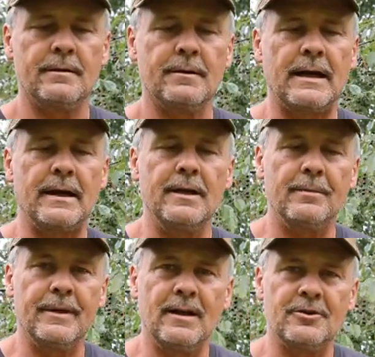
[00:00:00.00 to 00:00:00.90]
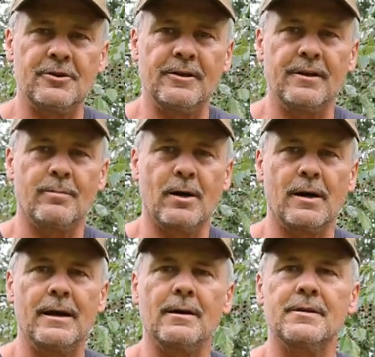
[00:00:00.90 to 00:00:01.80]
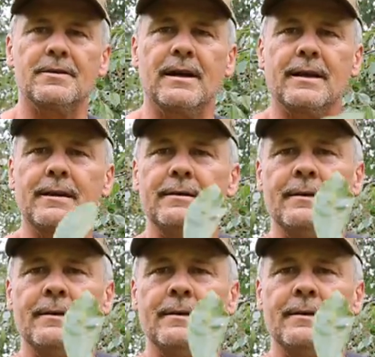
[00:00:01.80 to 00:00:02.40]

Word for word: Kind of help you, and I'll show you the bark here in a second.